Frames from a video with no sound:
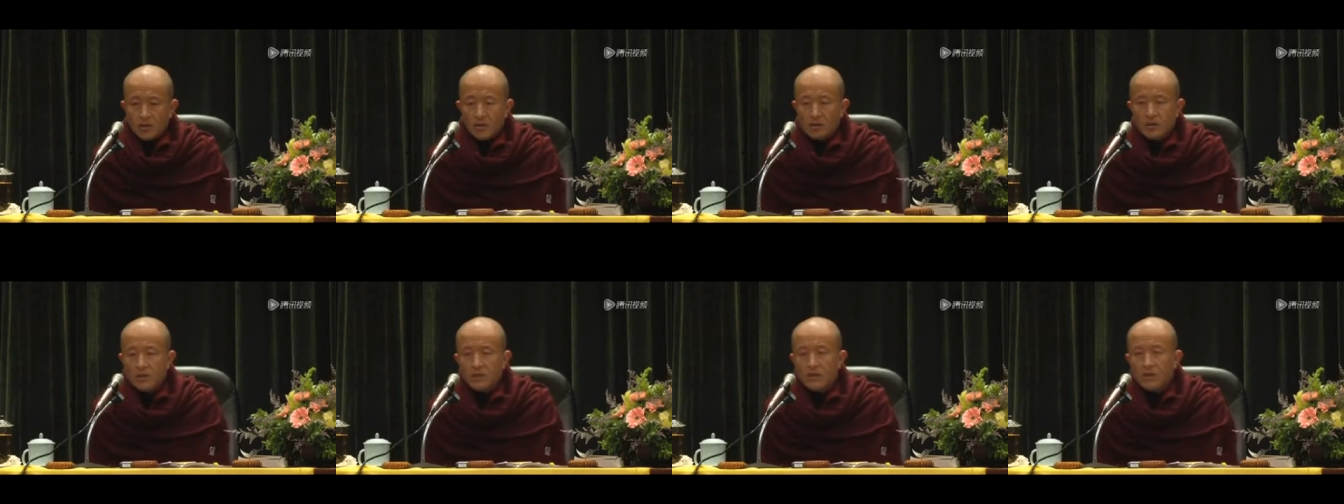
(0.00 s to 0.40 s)

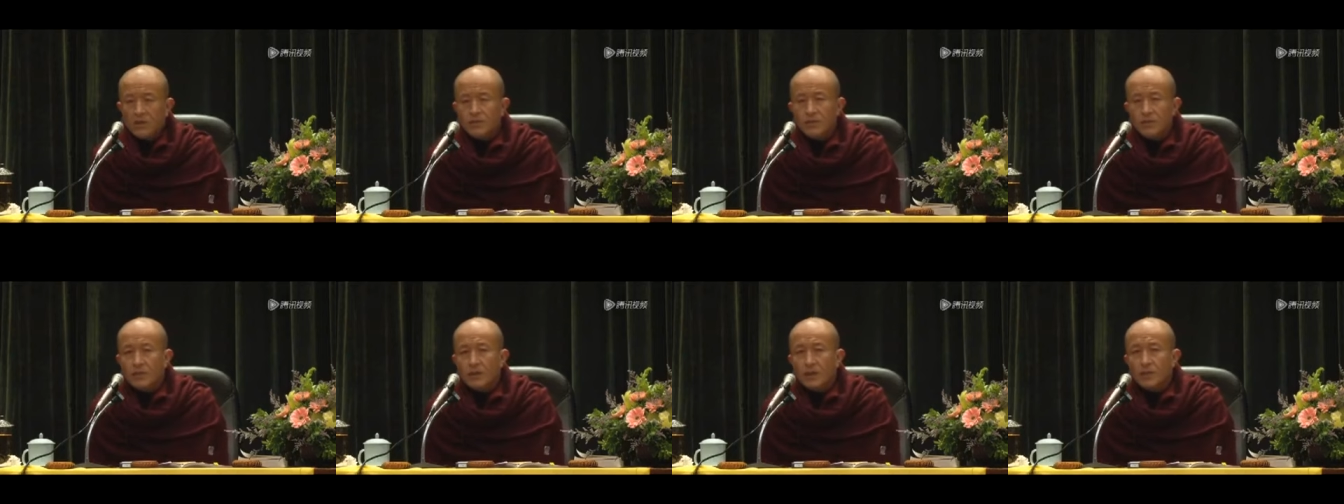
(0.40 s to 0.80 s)

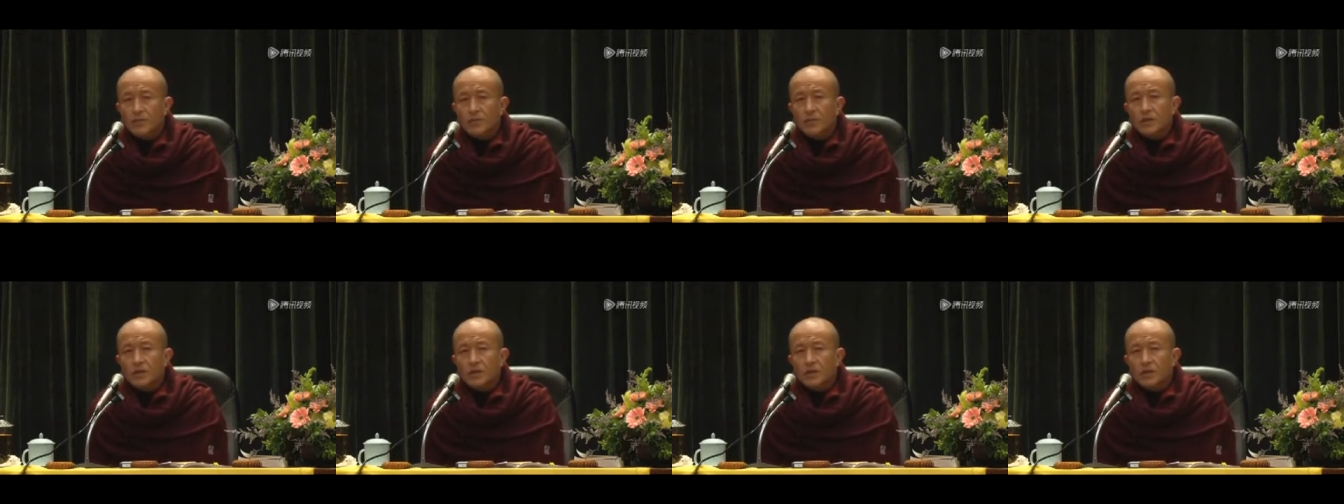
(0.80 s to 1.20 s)
Receiving the
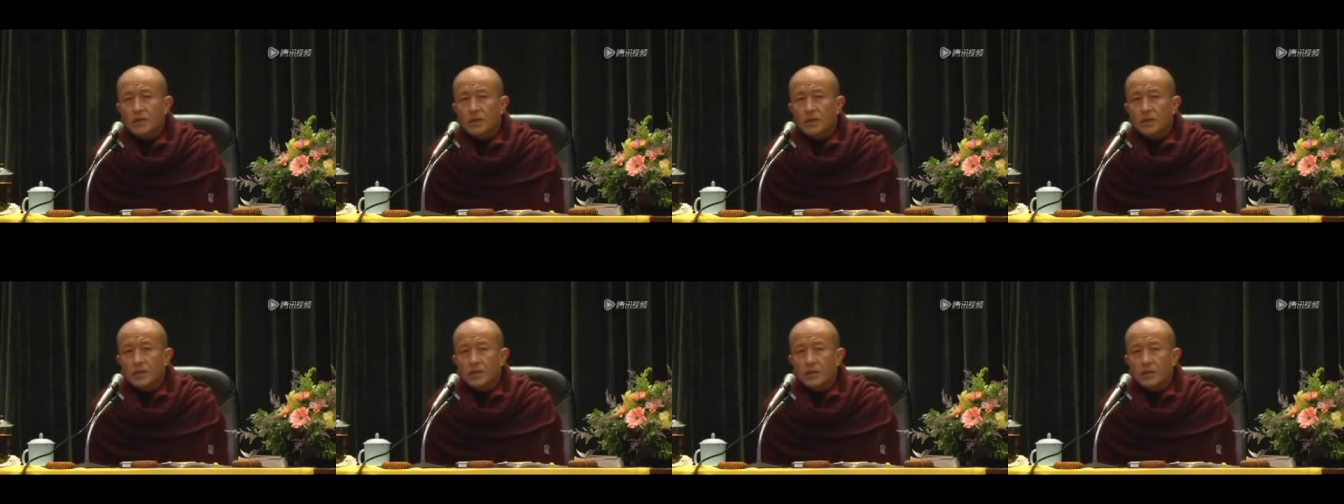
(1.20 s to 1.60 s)

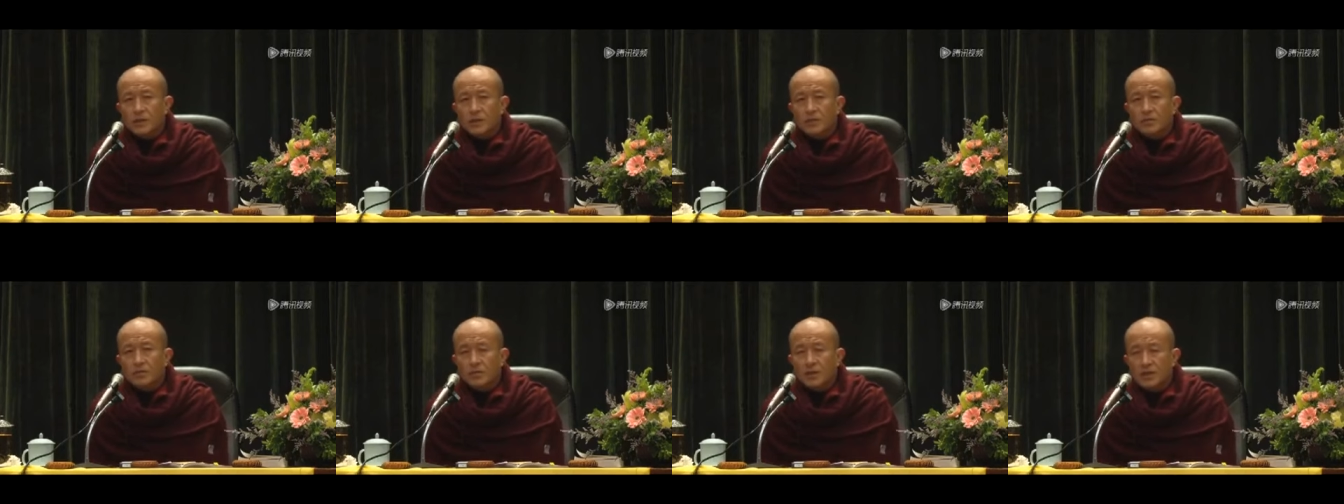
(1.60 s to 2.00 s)
Abhisheka
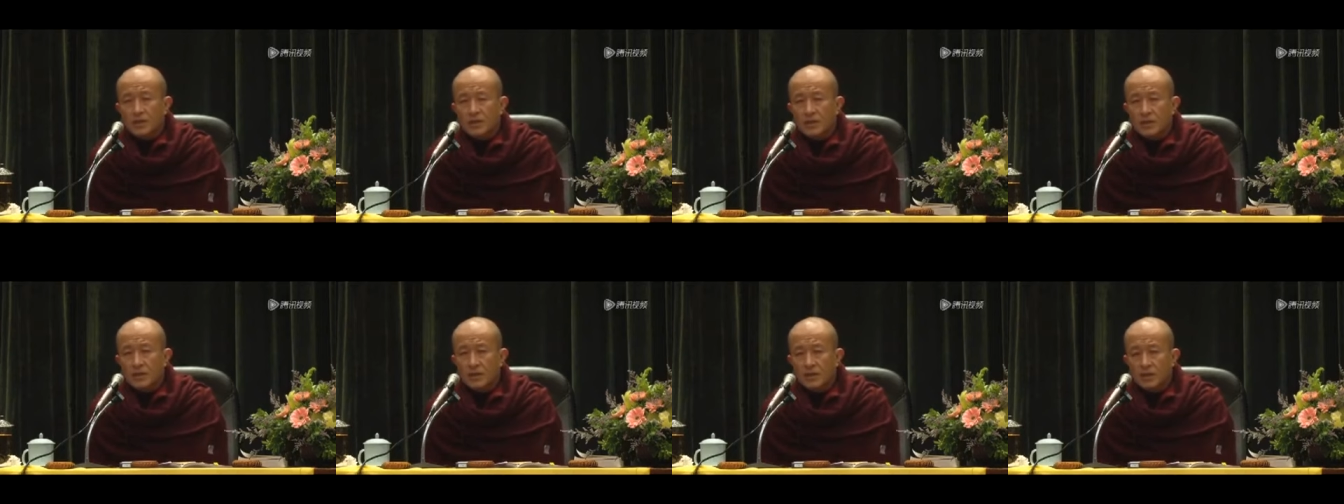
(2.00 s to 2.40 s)
is
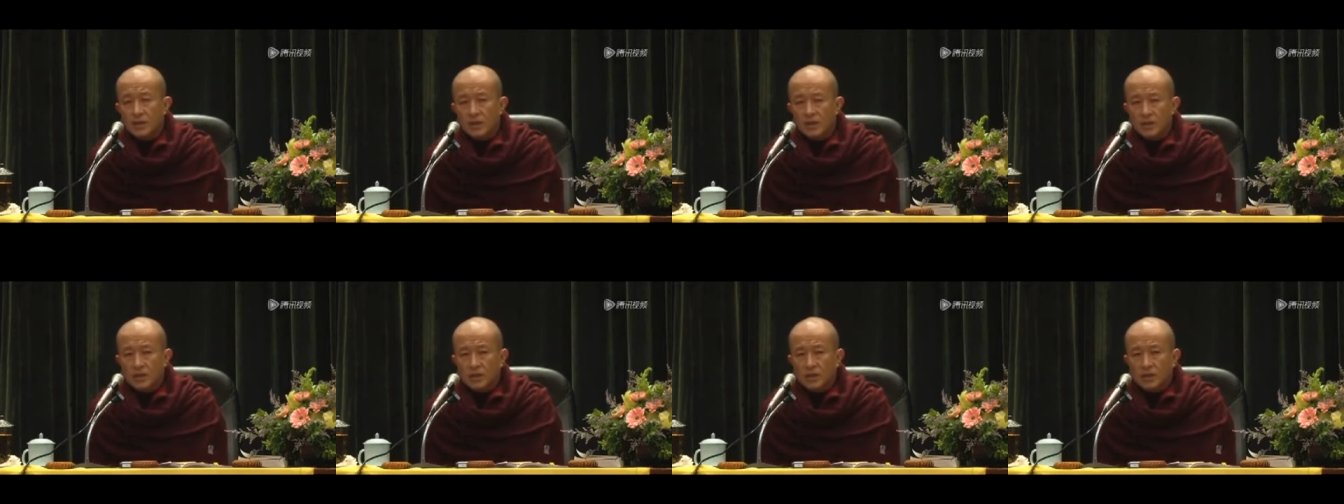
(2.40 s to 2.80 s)

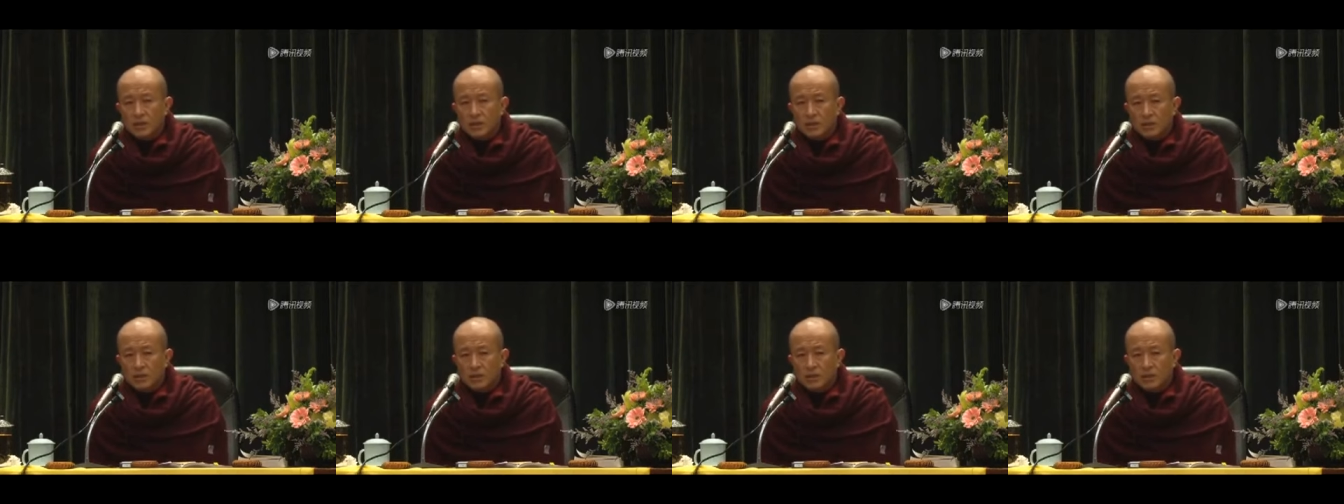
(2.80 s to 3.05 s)
basically